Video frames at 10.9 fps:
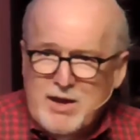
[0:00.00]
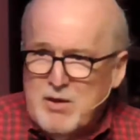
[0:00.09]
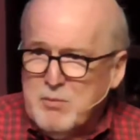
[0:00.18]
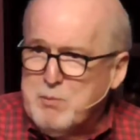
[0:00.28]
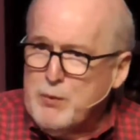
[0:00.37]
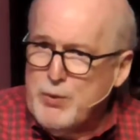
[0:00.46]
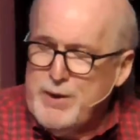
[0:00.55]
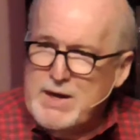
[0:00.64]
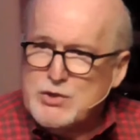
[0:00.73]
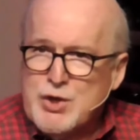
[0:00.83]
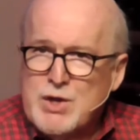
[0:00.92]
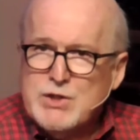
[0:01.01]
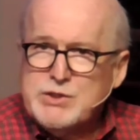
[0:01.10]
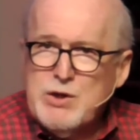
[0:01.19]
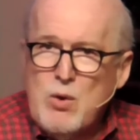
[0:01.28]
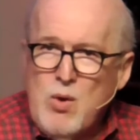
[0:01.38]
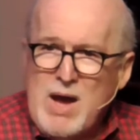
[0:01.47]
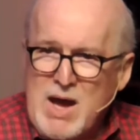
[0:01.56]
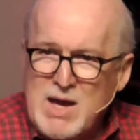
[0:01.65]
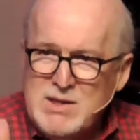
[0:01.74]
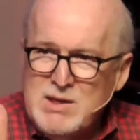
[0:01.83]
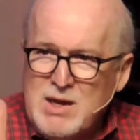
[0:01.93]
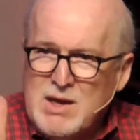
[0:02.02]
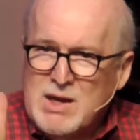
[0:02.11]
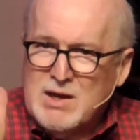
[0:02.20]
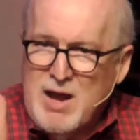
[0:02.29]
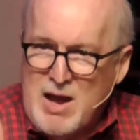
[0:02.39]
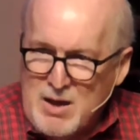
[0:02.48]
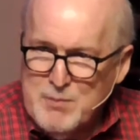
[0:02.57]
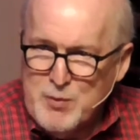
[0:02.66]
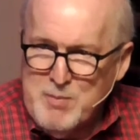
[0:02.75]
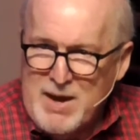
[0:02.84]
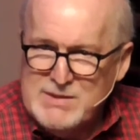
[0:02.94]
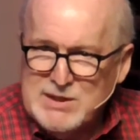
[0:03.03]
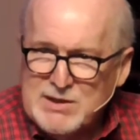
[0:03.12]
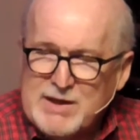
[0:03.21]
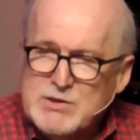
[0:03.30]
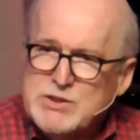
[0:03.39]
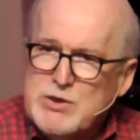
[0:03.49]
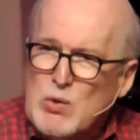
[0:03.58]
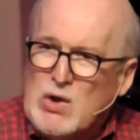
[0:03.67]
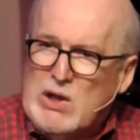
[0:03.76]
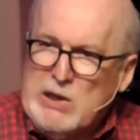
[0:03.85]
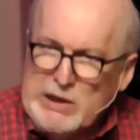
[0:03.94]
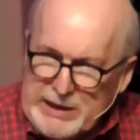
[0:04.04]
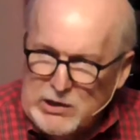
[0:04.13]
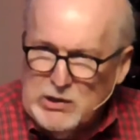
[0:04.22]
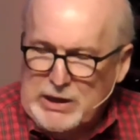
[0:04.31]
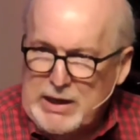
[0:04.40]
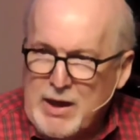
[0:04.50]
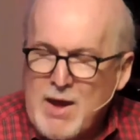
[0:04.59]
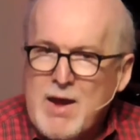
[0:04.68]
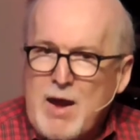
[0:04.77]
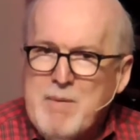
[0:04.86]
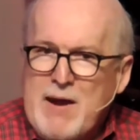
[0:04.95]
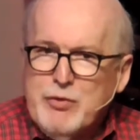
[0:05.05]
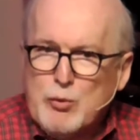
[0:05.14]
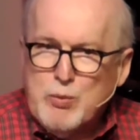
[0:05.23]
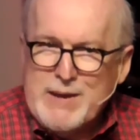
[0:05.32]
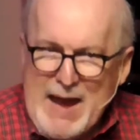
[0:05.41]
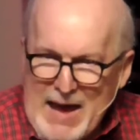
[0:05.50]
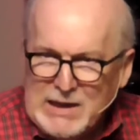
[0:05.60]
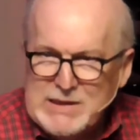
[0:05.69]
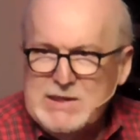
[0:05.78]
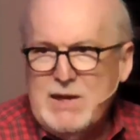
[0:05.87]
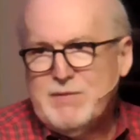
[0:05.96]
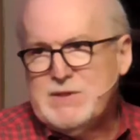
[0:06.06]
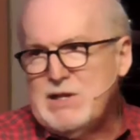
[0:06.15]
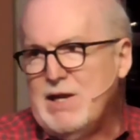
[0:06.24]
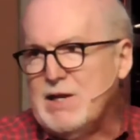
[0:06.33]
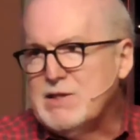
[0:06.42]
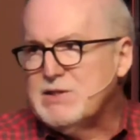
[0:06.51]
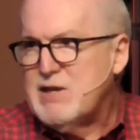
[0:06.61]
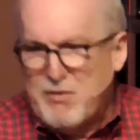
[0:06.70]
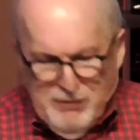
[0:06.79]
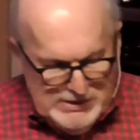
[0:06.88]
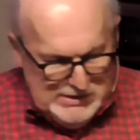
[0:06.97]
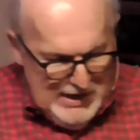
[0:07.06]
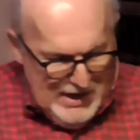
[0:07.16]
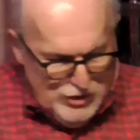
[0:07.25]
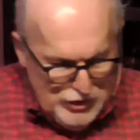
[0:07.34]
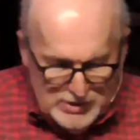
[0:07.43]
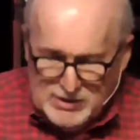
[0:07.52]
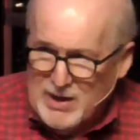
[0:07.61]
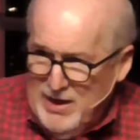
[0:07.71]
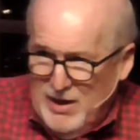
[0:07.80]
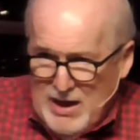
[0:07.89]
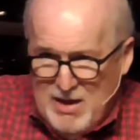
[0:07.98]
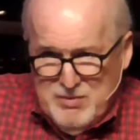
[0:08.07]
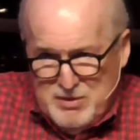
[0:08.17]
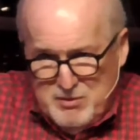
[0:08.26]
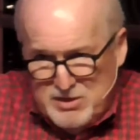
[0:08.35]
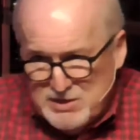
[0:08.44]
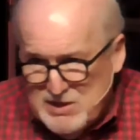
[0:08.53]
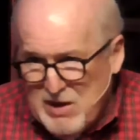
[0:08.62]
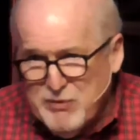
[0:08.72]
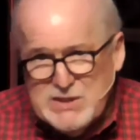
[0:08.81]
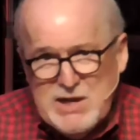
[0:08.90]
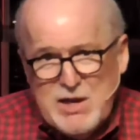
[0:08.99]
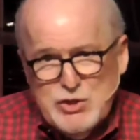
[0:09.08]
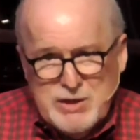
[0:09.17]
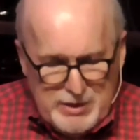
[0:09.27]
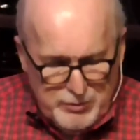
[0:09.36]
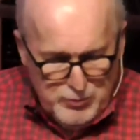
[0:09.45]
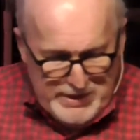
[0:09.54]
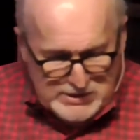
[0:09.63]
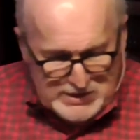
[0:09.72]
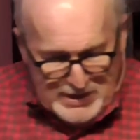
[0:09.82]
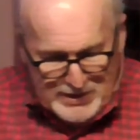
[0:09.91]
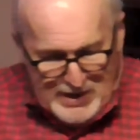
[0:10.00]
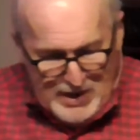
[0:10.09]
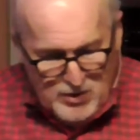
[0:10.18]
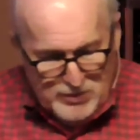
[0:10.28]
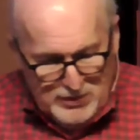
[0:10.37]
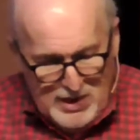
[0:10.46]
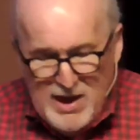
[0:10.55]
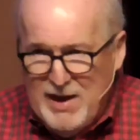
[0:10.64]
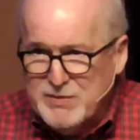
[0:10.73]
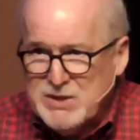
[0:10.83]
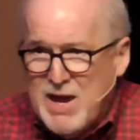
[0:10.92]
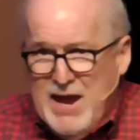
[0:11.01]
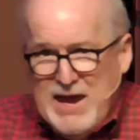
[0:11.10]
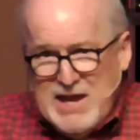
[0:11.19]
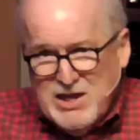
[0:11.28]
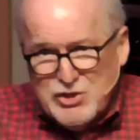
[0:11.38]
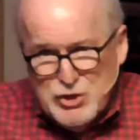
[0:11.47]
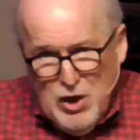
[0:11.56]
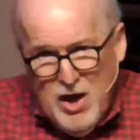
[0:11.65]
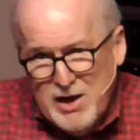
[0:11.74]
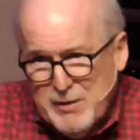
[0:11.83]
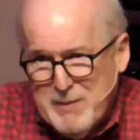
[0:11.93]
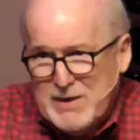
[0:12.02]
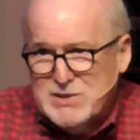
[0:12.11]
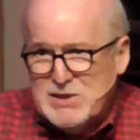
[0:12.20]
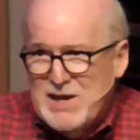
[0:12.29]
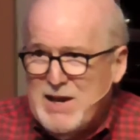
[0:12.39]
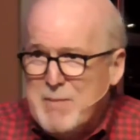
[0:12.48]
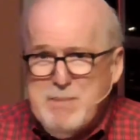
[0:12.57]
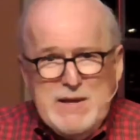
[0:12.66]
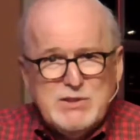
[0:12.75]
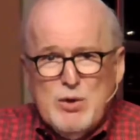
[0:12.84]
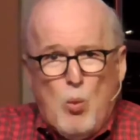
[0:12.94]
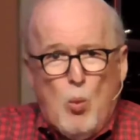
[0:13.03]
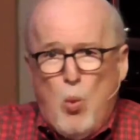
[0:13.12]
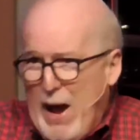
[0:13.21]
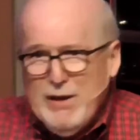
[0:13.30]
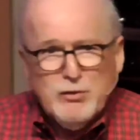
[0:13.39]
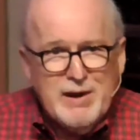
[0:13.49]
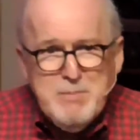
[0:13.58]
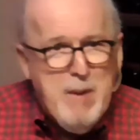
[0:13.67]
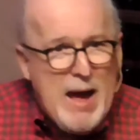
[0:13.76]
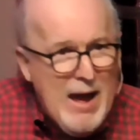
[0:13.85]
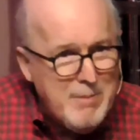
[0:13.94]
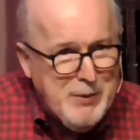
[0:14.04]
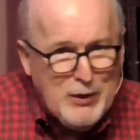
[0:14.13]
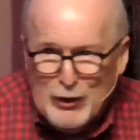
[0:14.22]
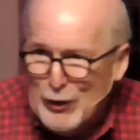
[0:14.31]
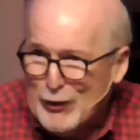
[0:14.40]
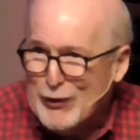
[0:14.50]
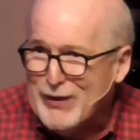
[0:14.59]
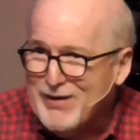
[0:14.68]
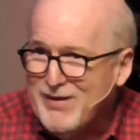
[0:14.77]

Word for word: could preach so uncompromisingly and so clearly about the reality of sin, its devastation. The devastation that it wreaks in our lives. He could talk about sin and be so wildly popular.